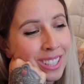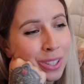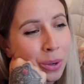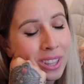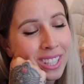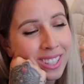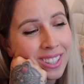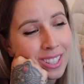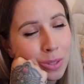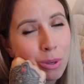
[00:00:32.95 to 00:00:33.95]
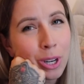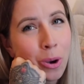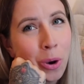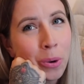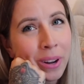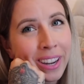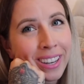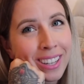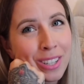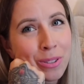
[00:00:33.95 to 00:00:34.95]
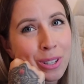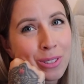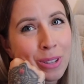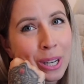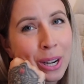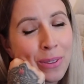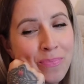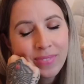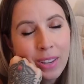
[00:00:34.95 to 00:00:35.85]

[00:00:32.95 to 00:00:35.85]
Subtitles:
So I think this is where Coco and I are gonna do this video.